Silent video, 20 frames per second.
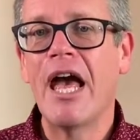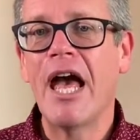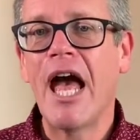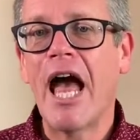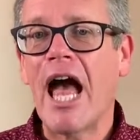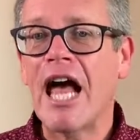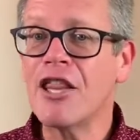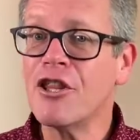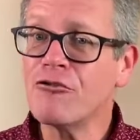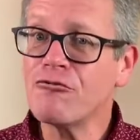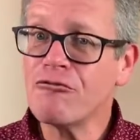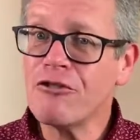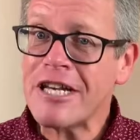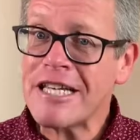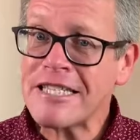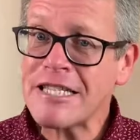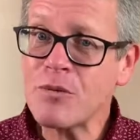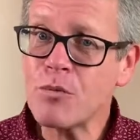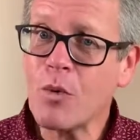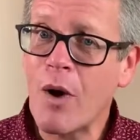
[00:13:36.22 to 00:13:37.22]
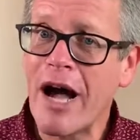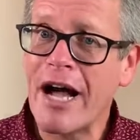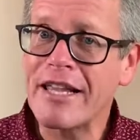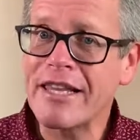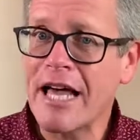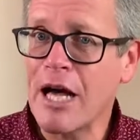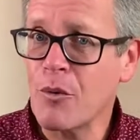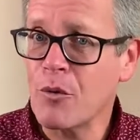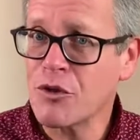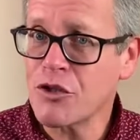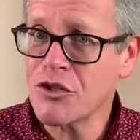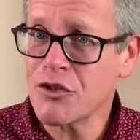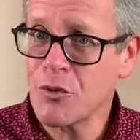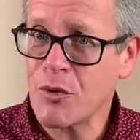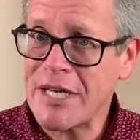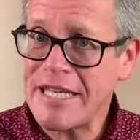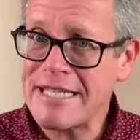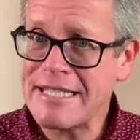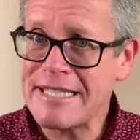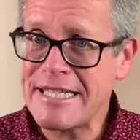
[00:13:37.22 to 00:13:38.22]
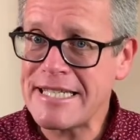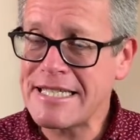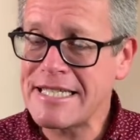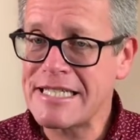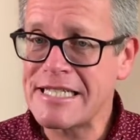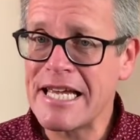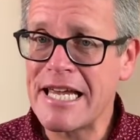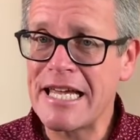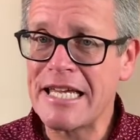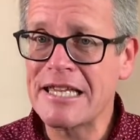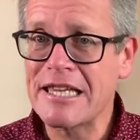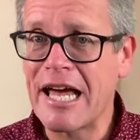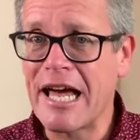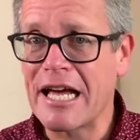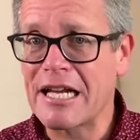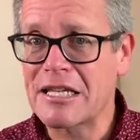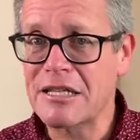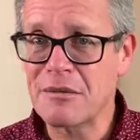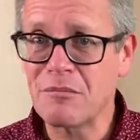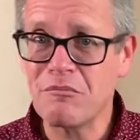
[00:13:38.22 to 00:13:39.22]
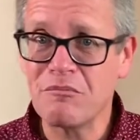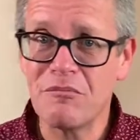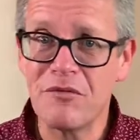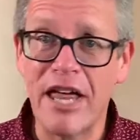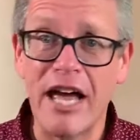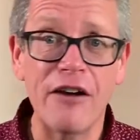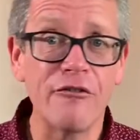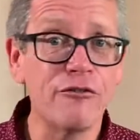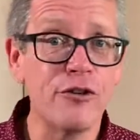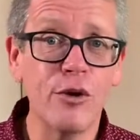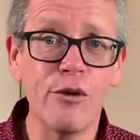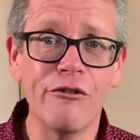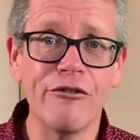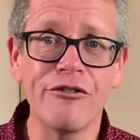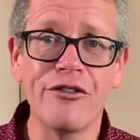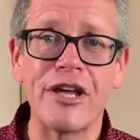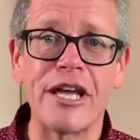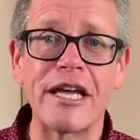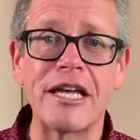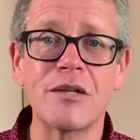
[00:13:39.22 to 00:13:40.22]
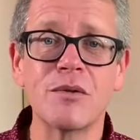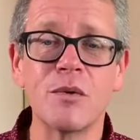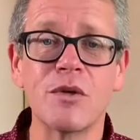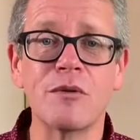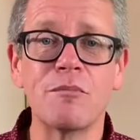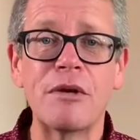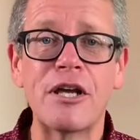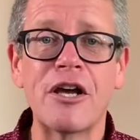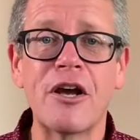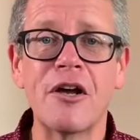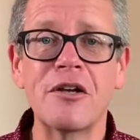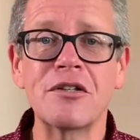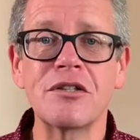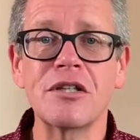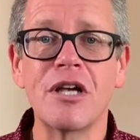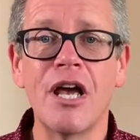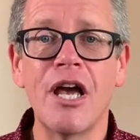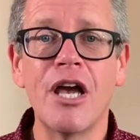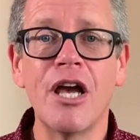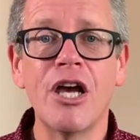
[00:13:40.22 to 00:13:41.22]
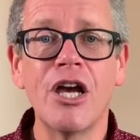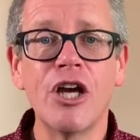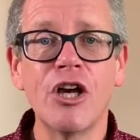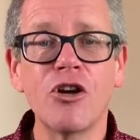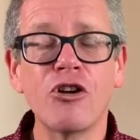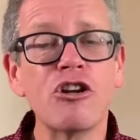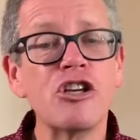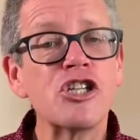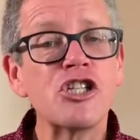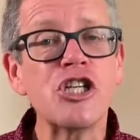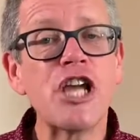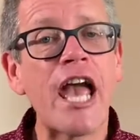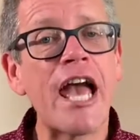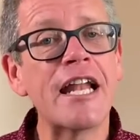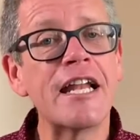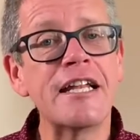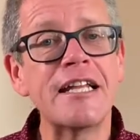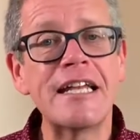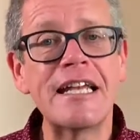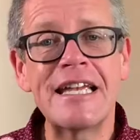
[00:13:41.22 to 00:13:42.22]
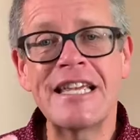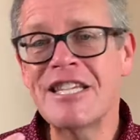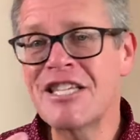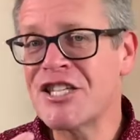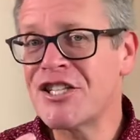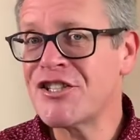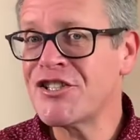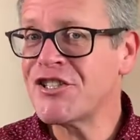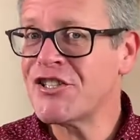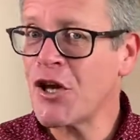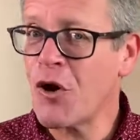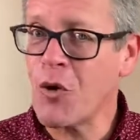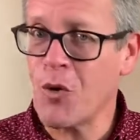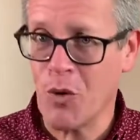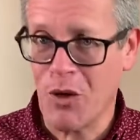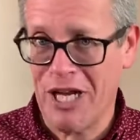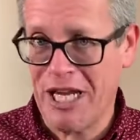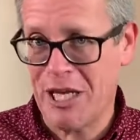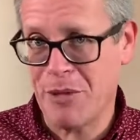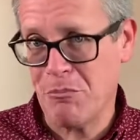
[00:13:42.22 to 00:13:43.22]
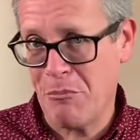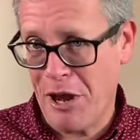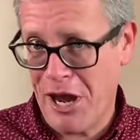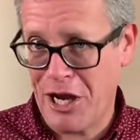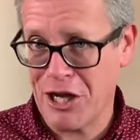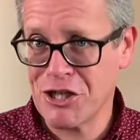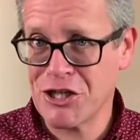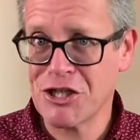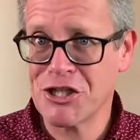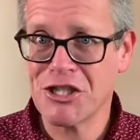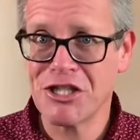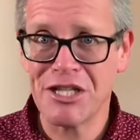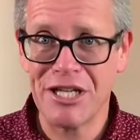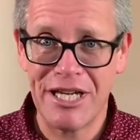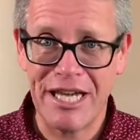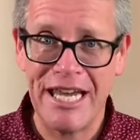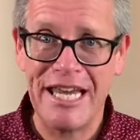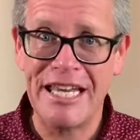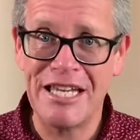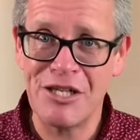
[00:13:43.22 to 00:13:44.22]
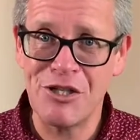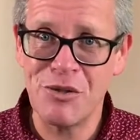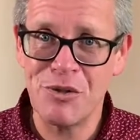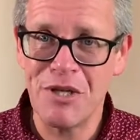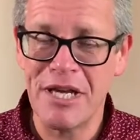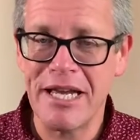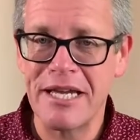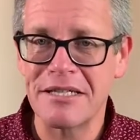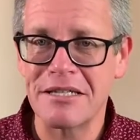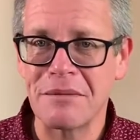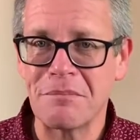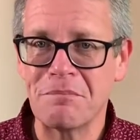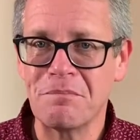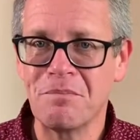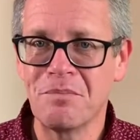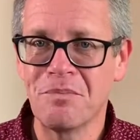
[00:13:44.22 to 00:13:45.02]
And the reason why that was so easy to take that, that view of things was because Christianity is so enmeshed in Judaism.